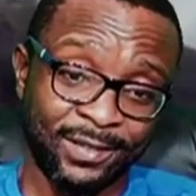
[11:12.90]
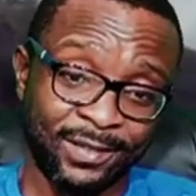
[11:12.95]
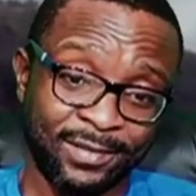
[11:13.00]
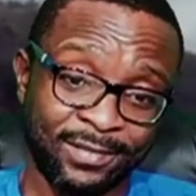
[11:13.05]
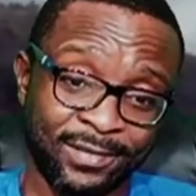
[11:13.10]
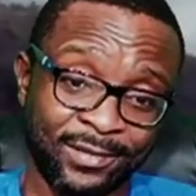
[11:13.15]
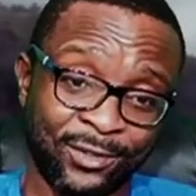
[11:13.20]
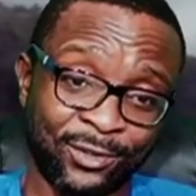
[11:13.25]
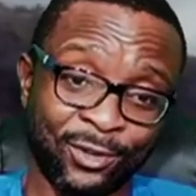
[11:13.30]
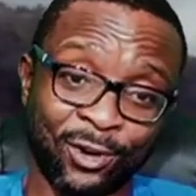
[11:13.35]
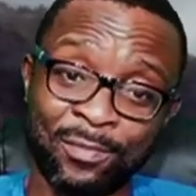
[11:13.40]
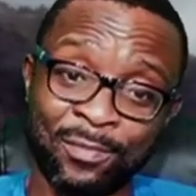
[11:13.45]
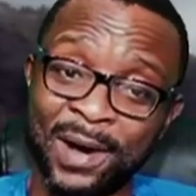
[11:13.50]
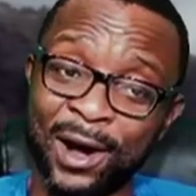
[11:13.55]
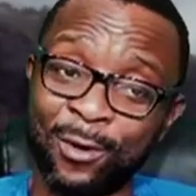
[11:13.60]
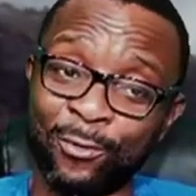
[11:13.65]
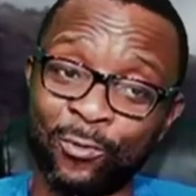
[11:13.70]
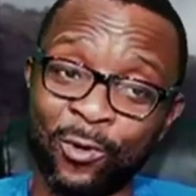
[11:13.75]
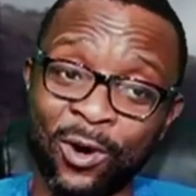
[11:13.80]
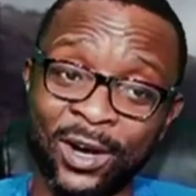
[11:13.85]
Some are
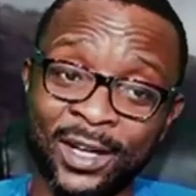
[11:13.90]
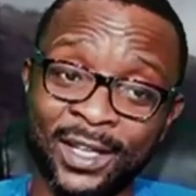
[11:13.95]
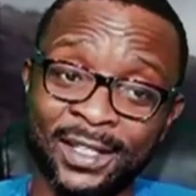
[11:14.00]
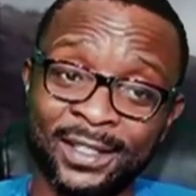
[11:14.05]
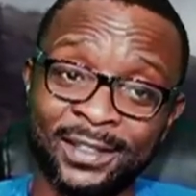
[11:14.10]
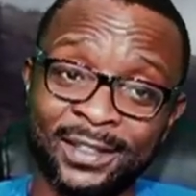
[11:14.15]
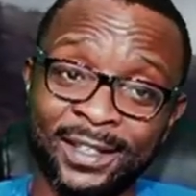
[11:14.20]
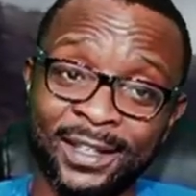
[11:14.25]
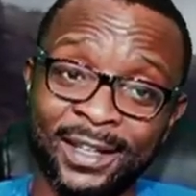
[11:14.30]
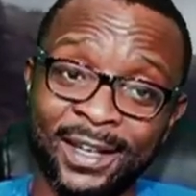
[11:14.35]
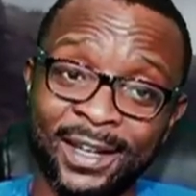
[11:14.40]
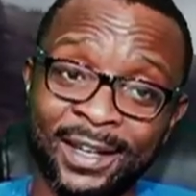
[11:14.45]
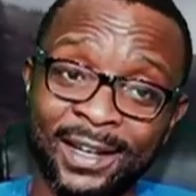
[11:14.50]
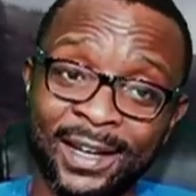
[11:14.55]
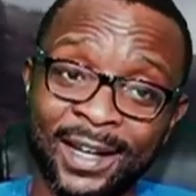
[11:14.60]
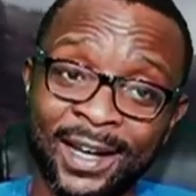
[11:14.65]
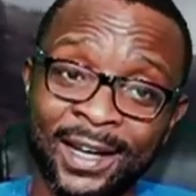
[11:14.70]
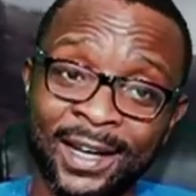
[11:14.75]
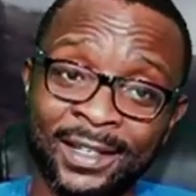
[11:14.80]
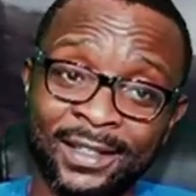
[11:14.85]
working day and
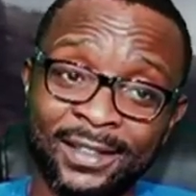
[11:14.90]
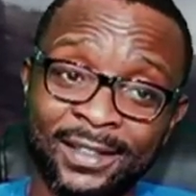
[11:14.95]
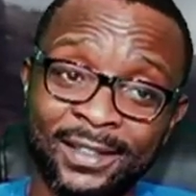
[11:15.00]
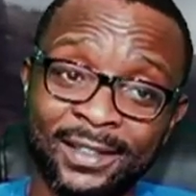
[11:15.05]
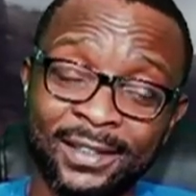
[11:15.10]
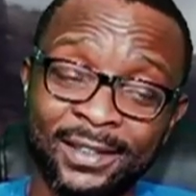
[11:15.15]
night